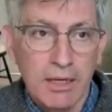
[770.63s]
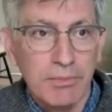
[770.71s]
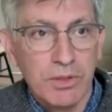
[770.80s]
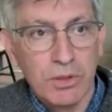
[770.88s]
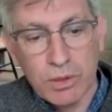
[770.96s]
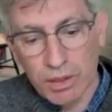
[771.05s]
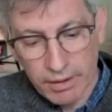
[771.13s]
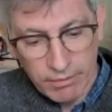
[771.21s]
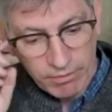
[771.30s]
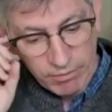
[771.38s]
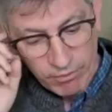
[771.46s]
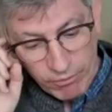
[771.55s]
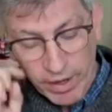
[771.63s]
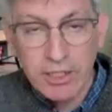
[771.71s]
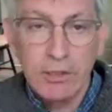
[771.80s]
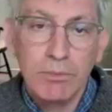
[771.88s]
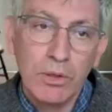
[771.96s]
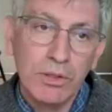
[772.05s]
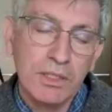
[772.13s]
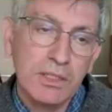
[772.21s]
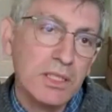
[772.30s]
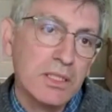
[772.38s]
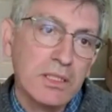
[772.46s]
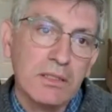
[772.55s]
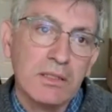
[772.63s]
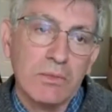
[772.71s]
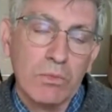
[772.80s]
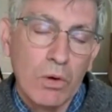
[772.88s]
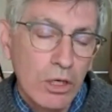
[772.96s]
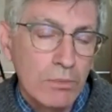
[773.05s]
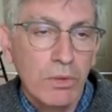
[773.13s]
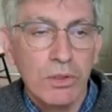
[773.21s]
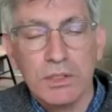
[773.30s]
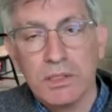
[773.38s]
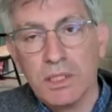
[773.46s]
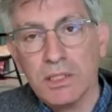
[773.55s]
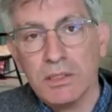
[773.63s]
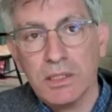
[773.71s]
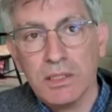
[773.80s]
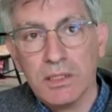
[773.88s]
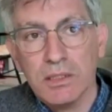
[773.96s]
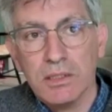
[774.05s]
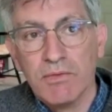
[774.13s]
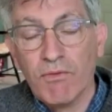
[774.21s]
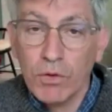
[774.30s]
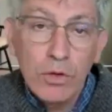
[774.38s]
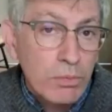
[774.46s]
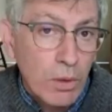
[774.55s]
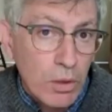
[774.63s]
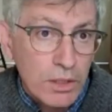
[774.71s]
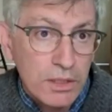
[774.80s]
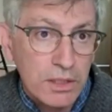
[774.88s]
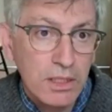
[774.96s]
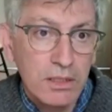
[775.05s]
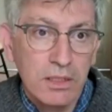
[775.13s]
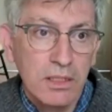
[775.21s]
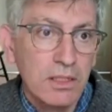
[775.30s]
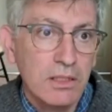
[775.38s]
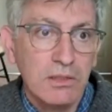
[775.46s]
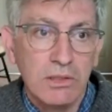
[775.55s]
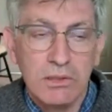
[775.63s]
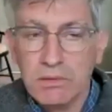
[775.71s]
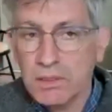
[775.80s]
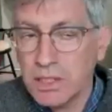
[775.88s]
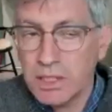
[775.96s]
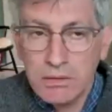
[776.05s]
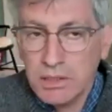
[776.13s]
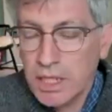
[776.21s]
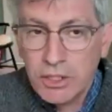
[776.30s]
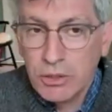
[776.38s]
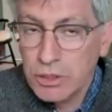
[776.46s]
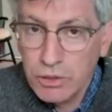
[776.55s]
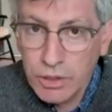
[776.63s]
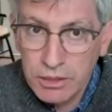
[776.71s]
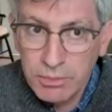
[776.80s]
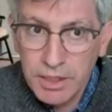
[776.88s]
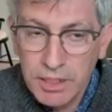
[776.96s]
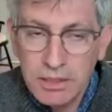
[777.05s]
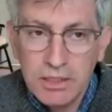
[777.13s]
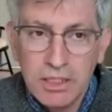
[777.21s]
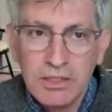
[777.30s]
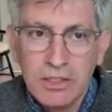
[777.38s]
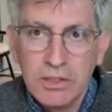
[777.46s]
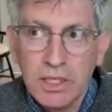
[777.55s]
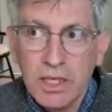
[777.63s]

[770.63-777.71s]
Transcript: So you have vector-borne diseases and waterborne diseases, food-borne diseases, sexually transmitted diseases.